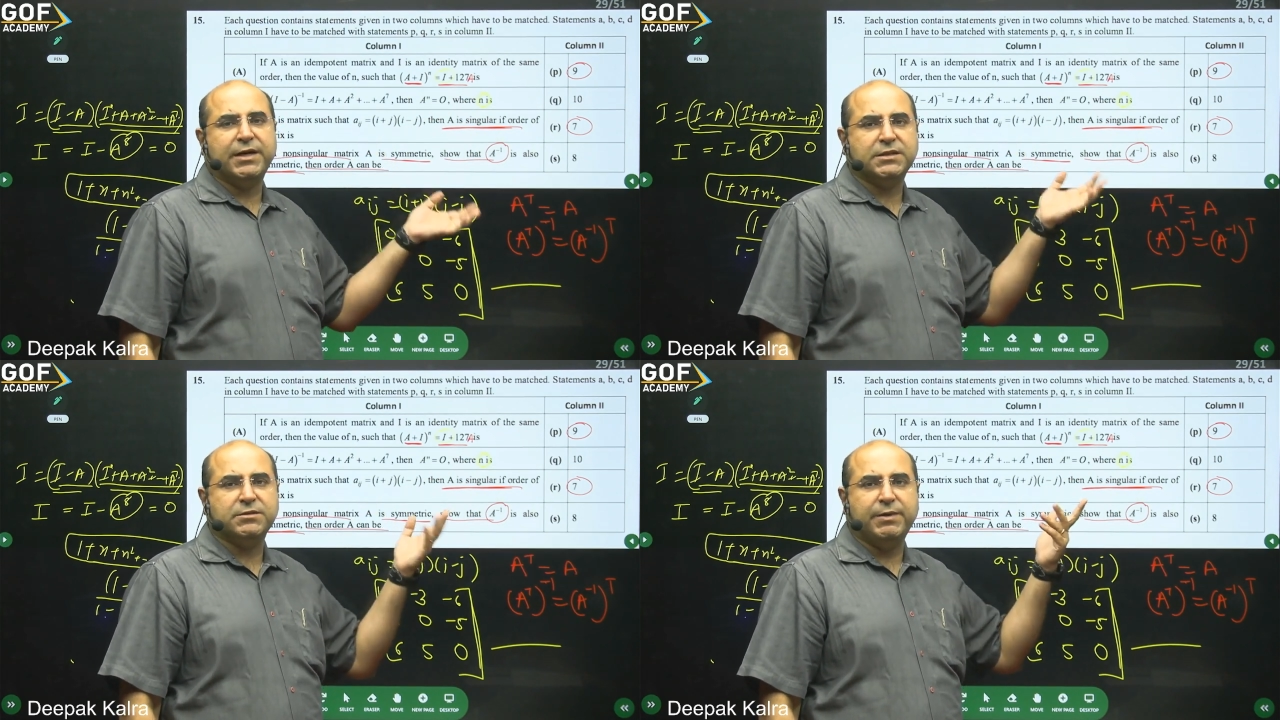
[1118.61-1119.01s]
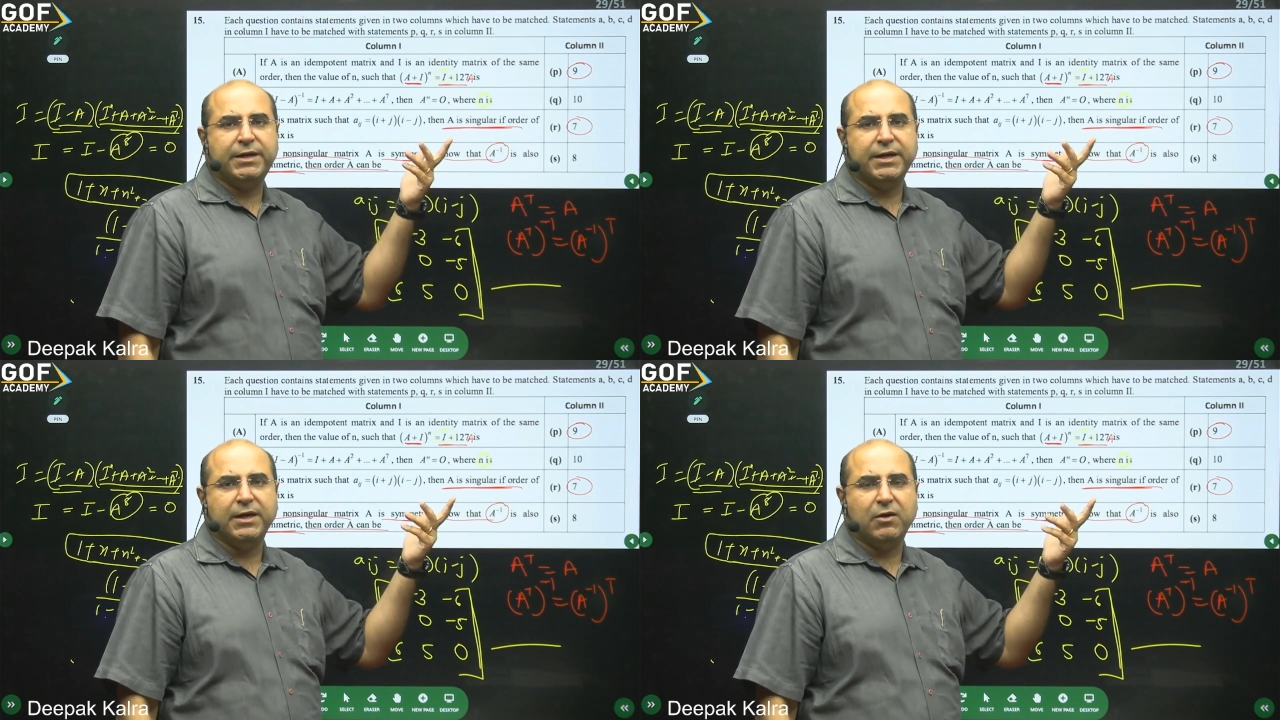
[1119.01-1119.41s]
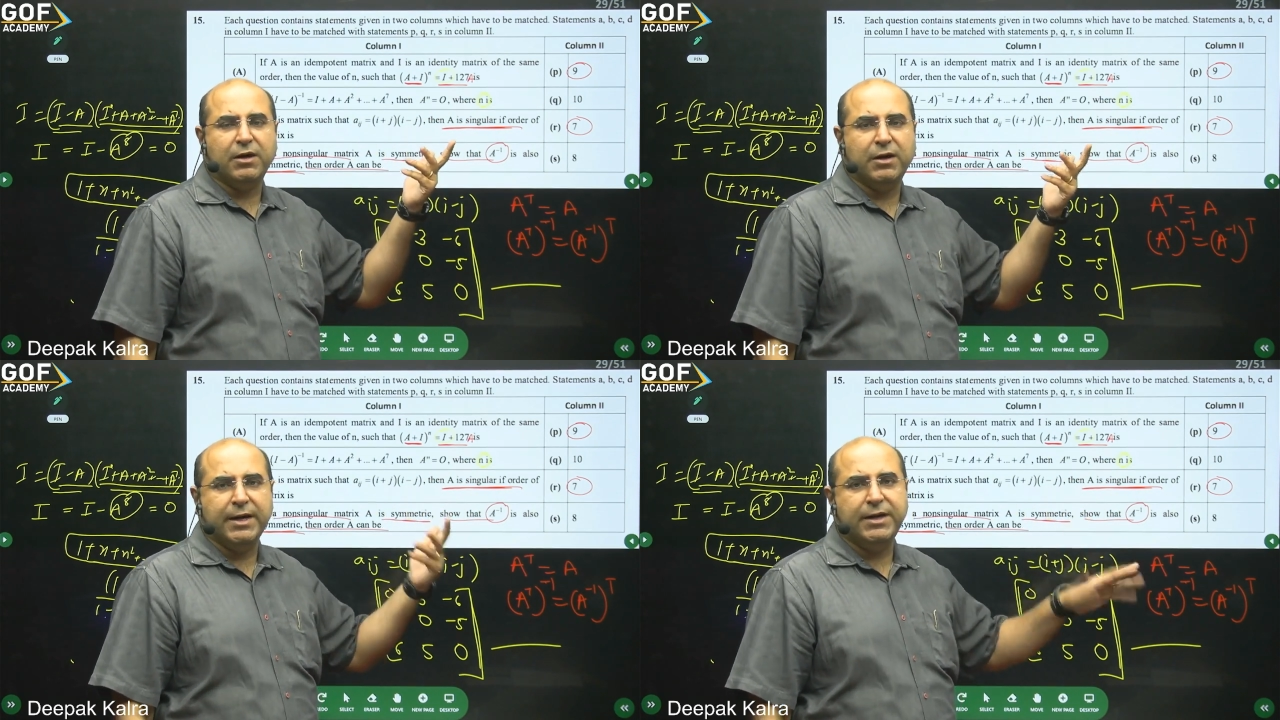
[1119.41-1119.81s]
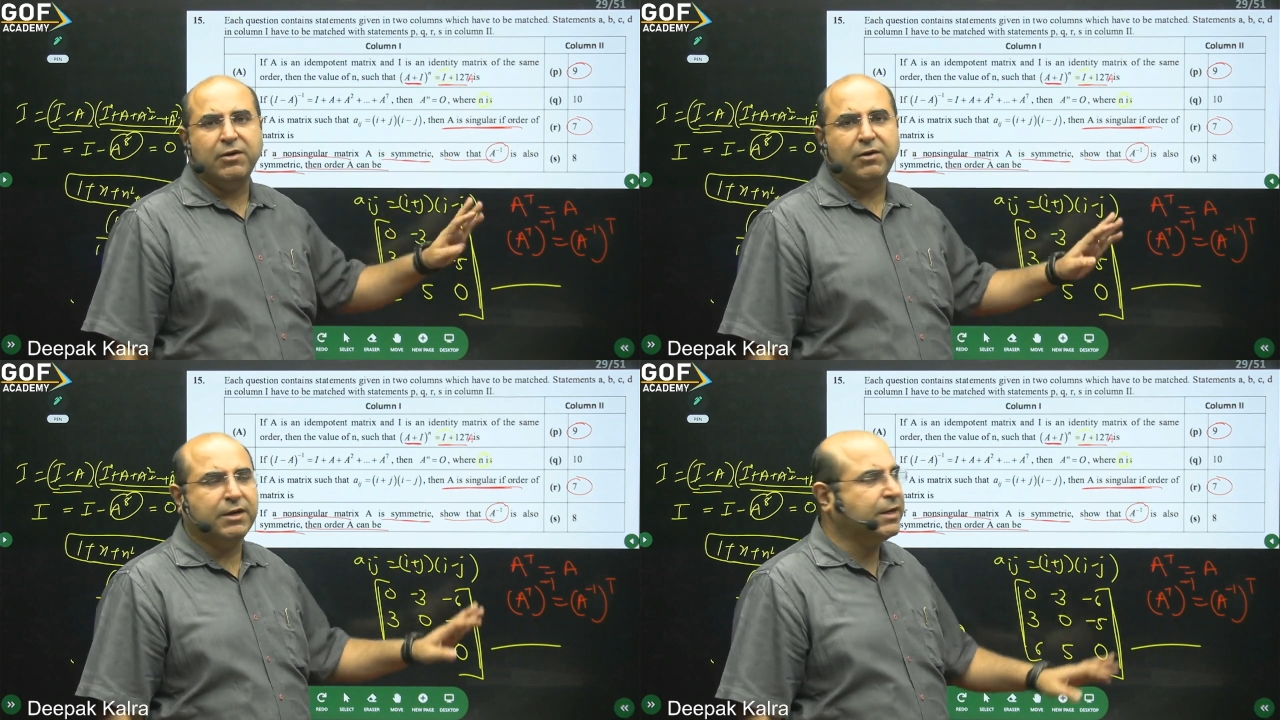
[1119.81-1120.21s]
Symmetric, any
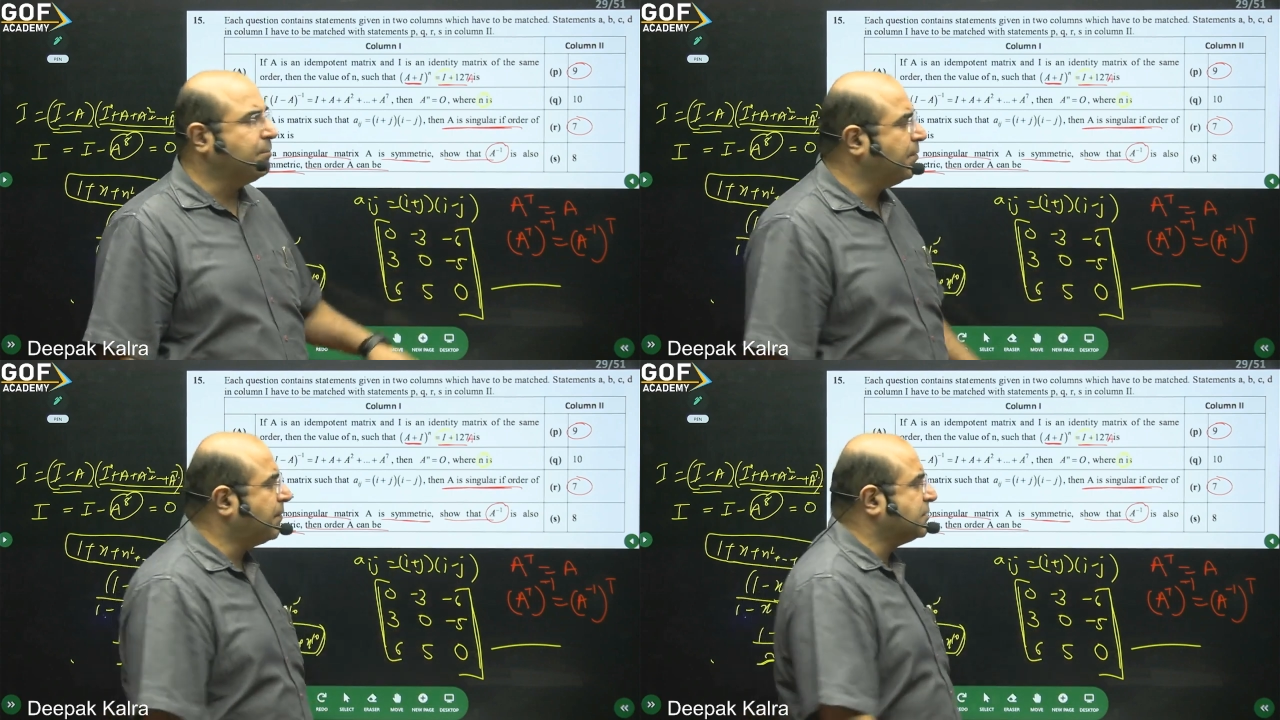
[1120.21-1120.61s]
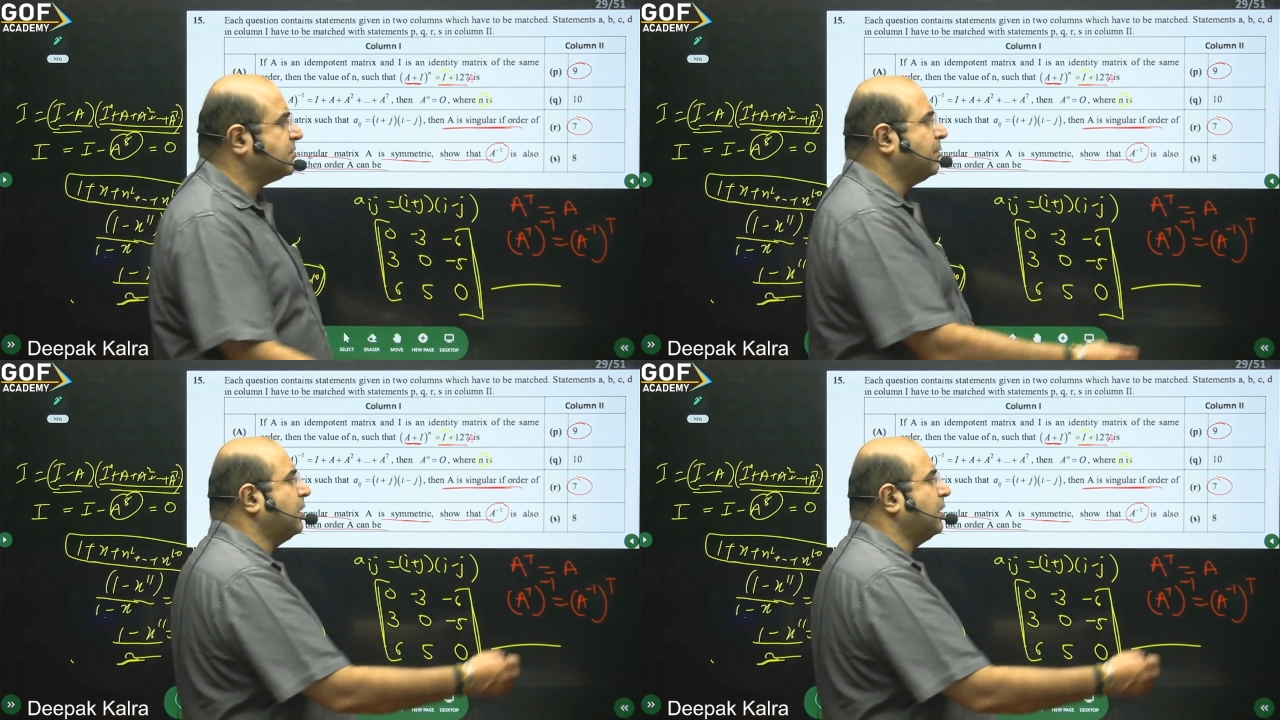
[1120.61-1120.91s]
order can be possible.